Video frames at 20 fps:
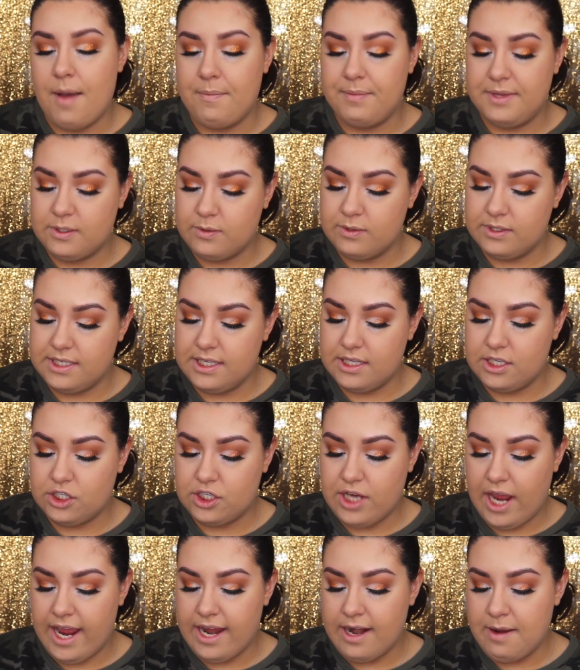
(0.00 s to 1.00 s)
This one's in the
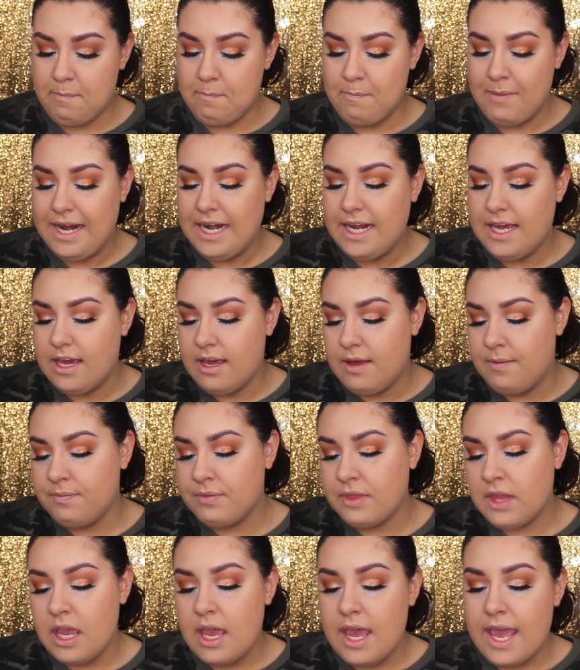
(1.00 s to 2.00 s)
shade
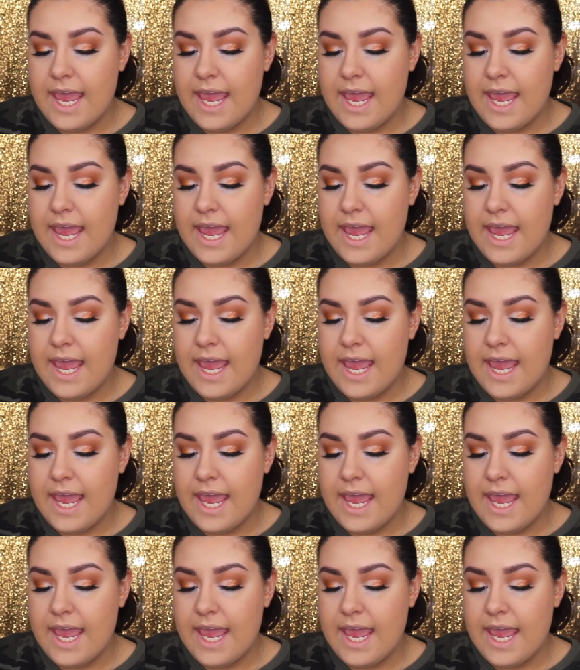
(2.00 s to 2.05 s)
Medium.